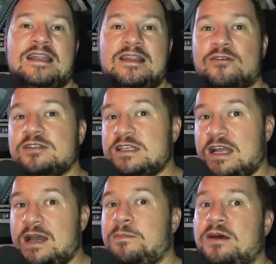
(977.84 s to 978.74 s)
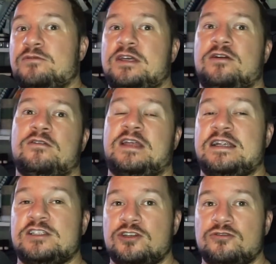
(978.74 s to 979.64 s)
There is an app out there that
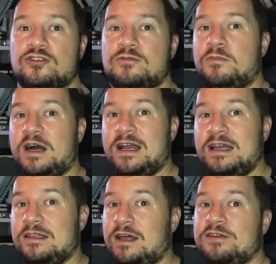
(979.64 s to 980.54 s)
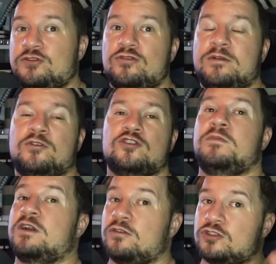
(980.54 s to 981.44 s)
is used by live streamers,
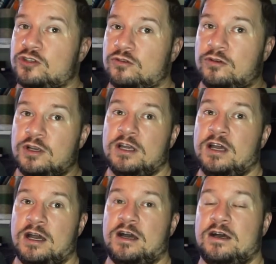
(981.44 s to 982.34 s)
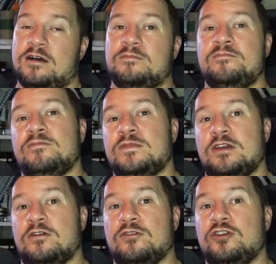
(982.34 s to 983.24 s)
but also, uh,
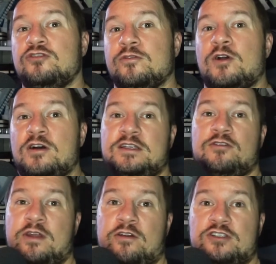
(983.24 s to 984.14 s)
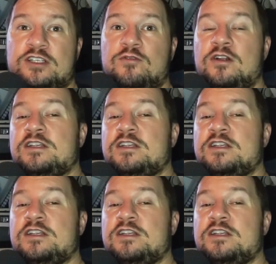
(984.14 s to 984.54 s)
YouTube content creators as well.